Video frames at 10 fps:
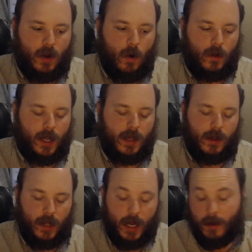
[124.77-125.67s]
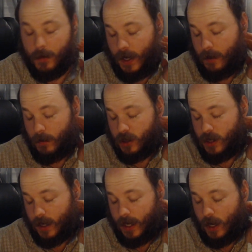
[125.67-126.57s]
coli, like
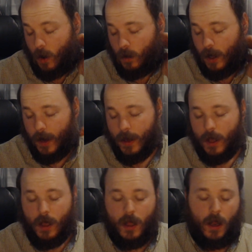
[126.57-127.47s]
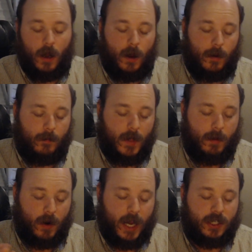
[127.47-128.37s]
hemorrhagic E. coli,
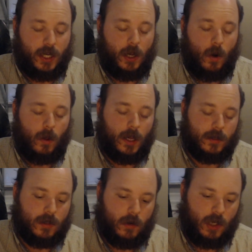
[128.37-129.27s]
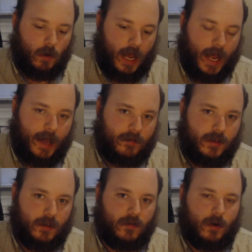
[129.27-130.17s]
hemorrhagic E. coli. So you'll have
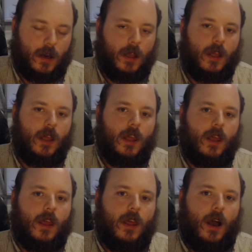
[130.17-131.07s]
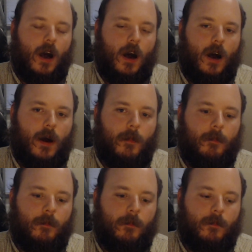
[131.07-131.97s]
different,
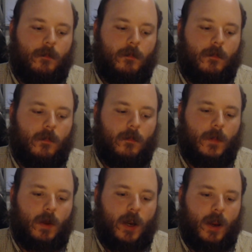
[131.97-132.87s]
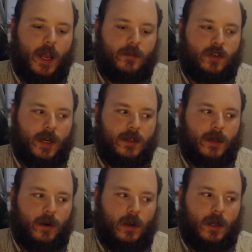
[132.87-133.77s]
you know, you have strains
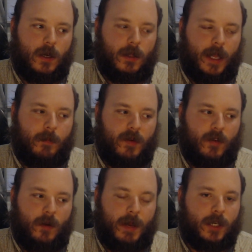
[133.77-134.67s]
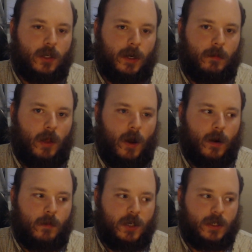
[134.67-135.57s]
that are good, like Bifidobacterium
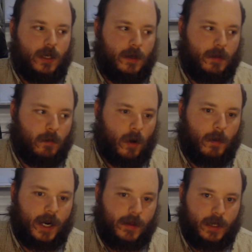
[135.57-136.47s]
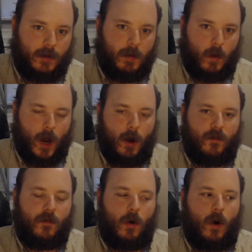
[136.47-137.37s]
longum, which tend to be probiotic, they tend to be more
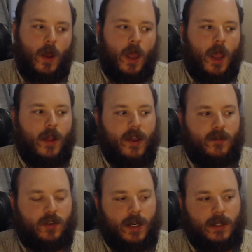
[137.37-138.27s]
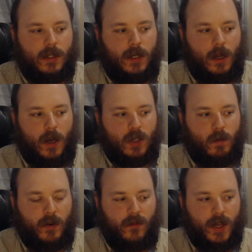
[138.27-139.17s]
helpful. And you have strains that tend to cause
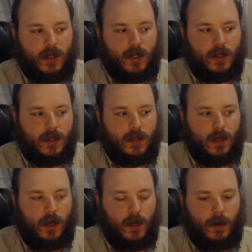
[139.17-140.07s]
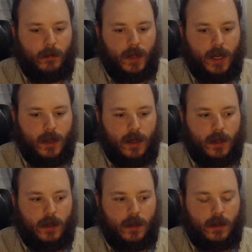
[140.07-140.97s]
more infections, like
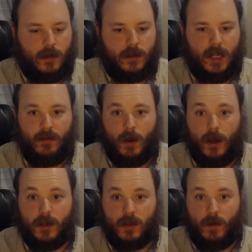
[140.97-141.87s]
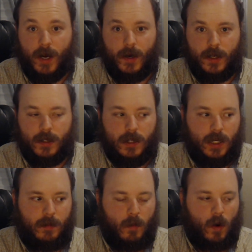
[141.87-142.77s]
Staphylococcus aureus,
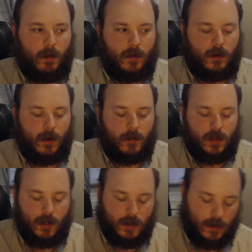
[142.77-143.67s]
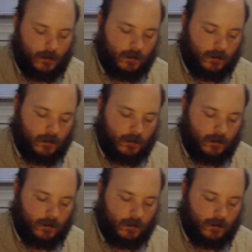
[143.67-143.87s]
tend to be more opportunistic.